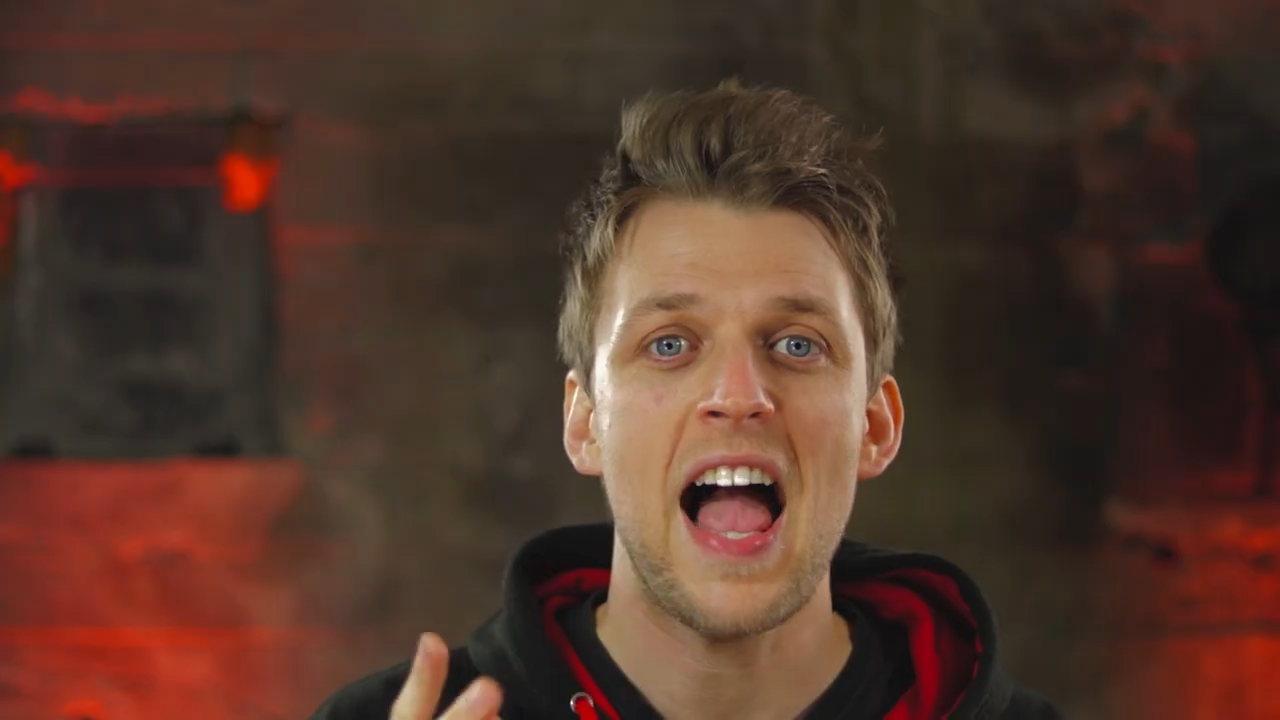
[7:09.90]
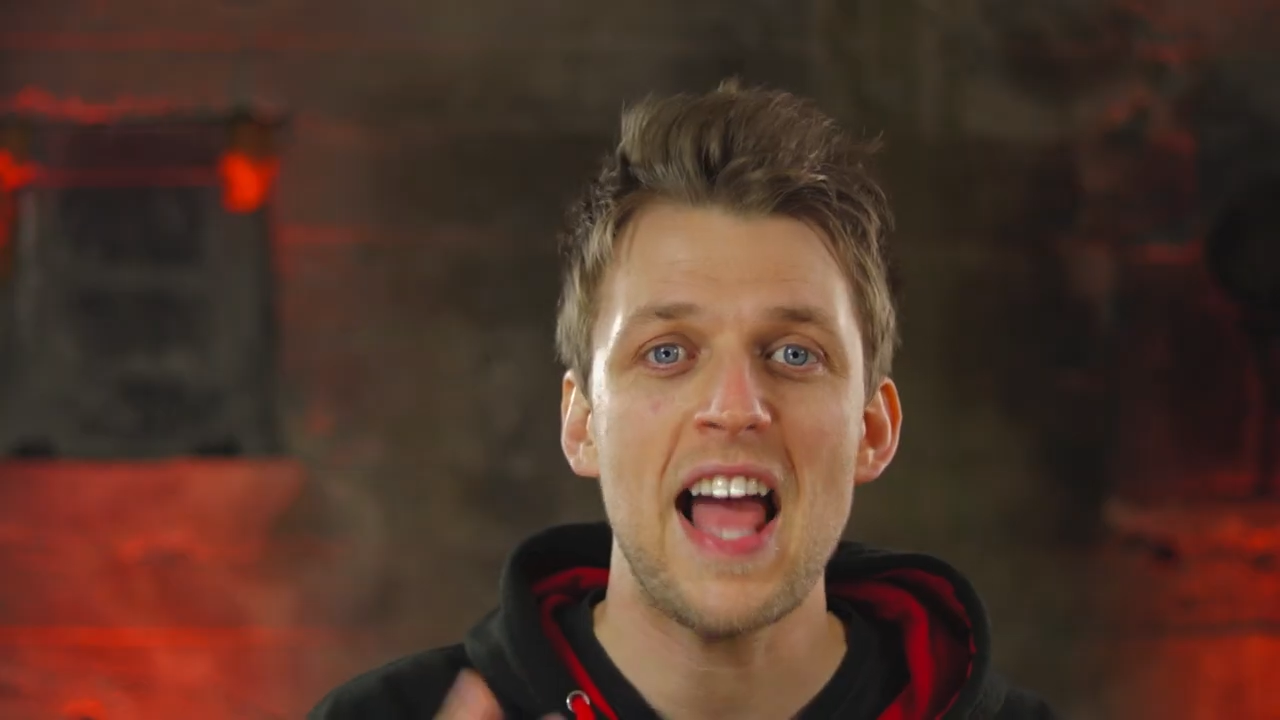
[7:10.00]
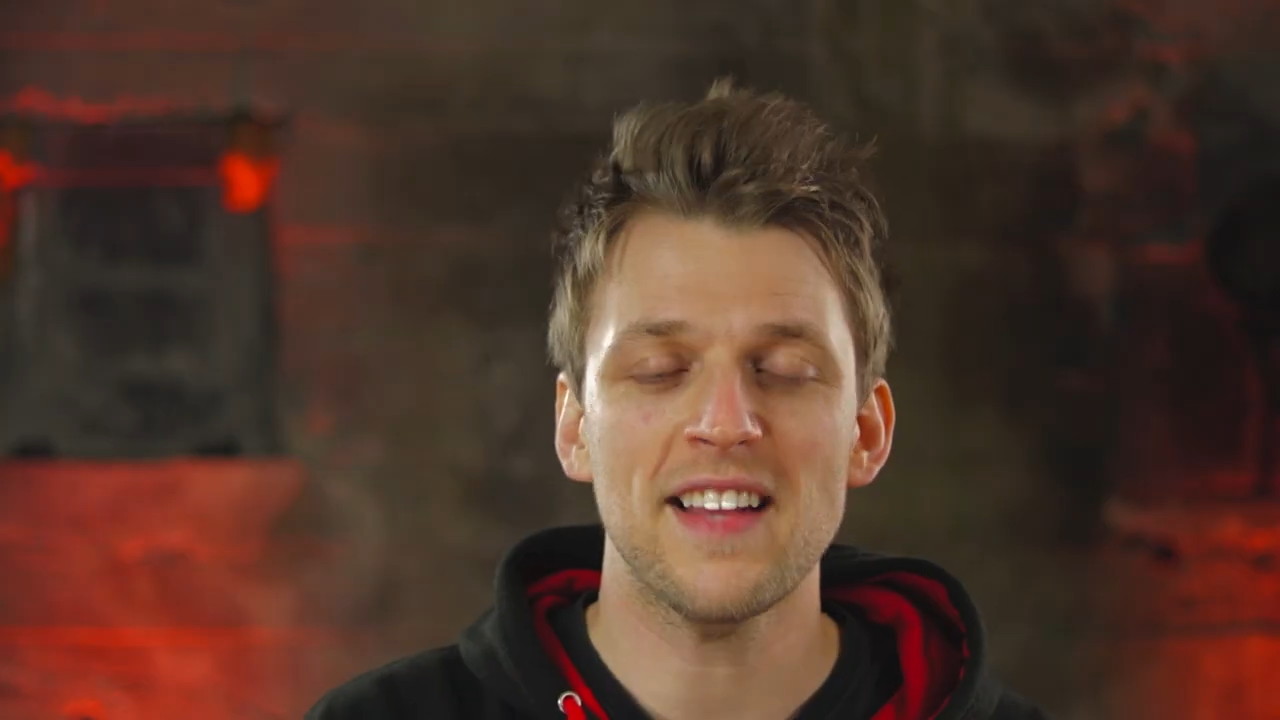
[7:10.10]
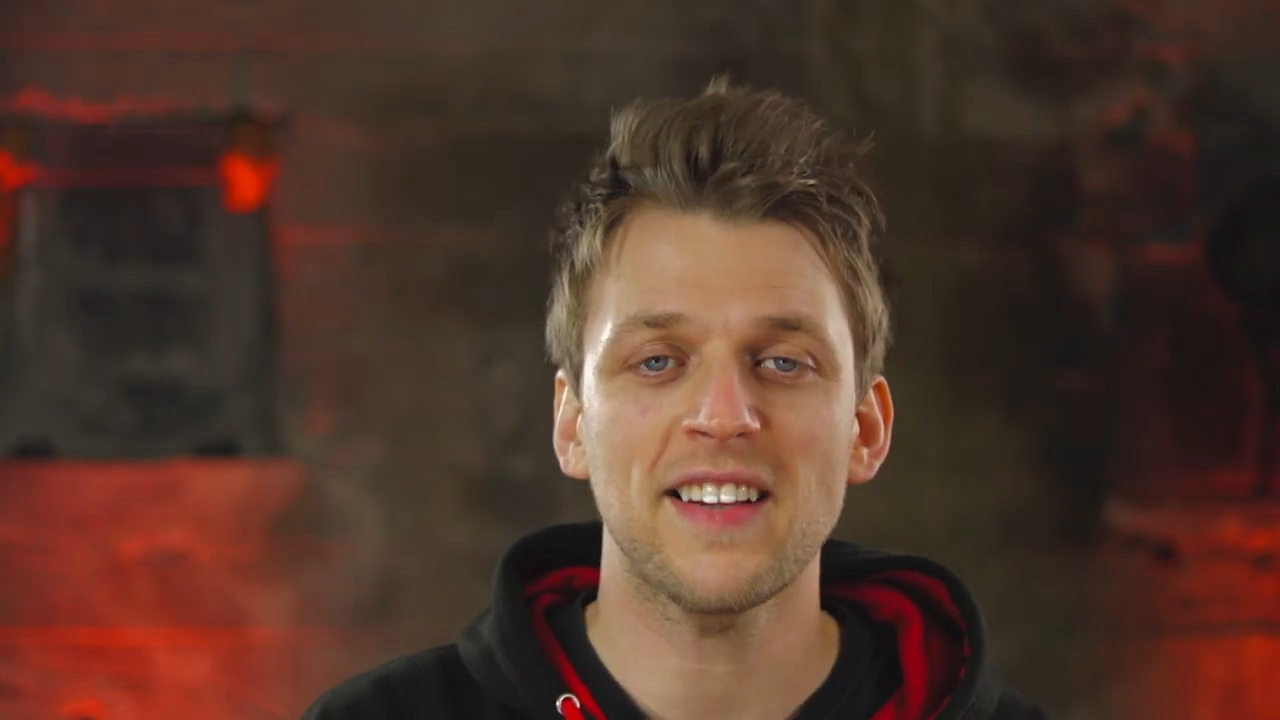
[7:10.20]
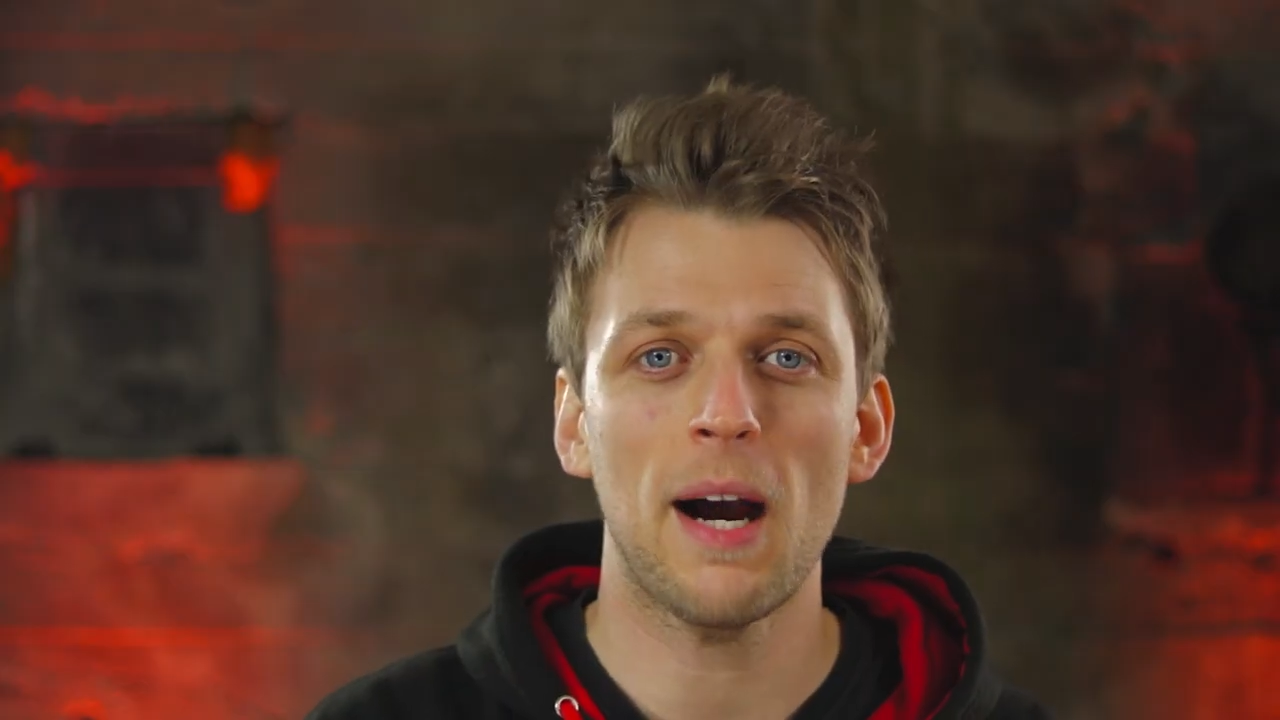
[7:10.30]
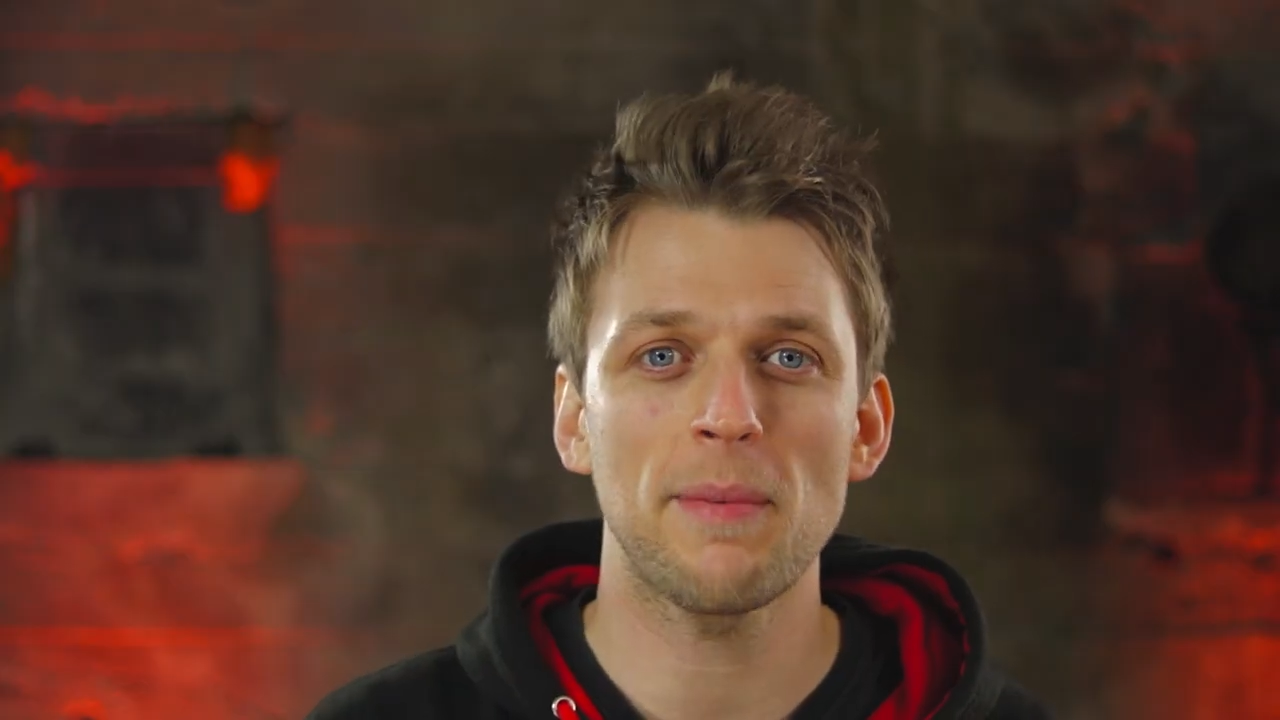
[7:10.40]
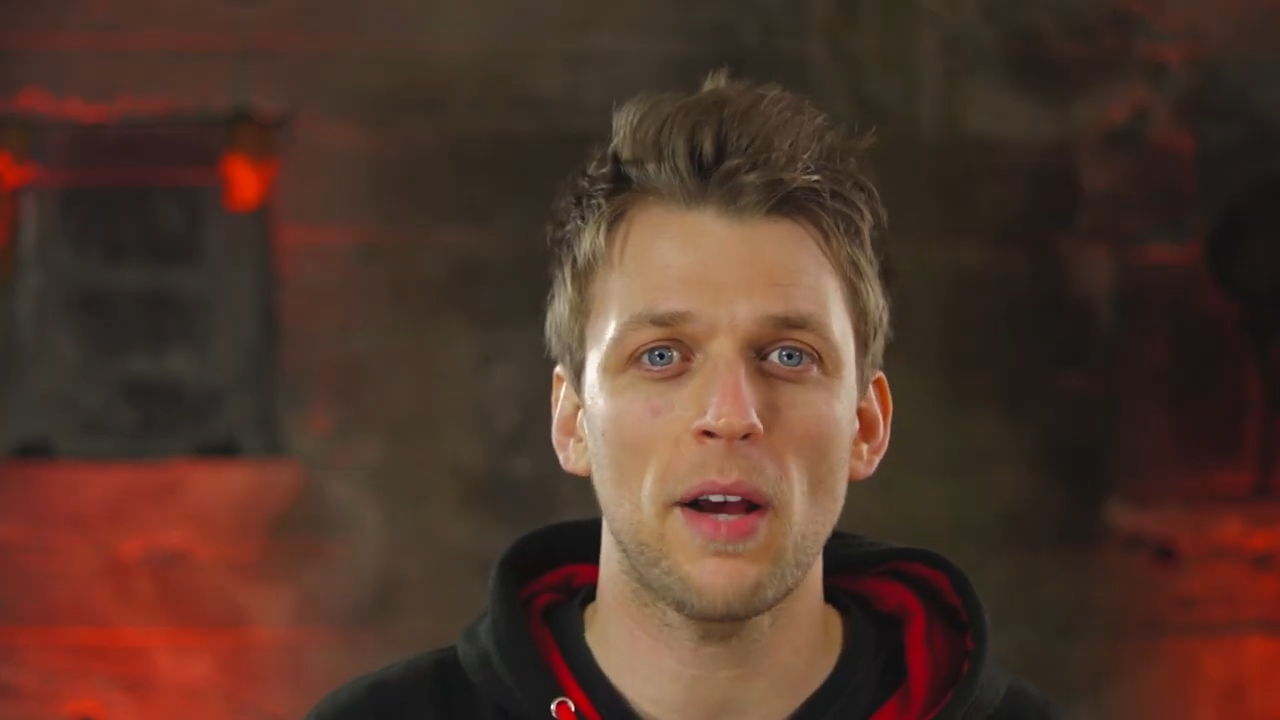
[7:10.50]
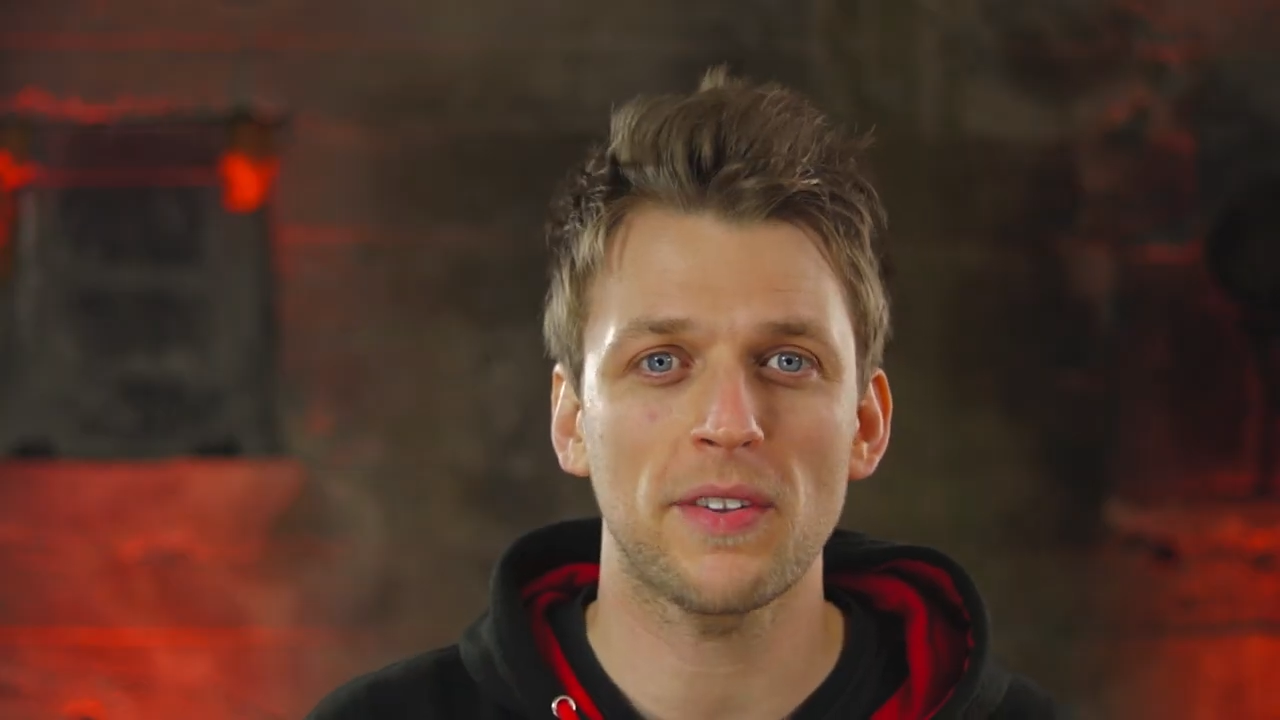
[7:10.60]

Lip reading: Any times I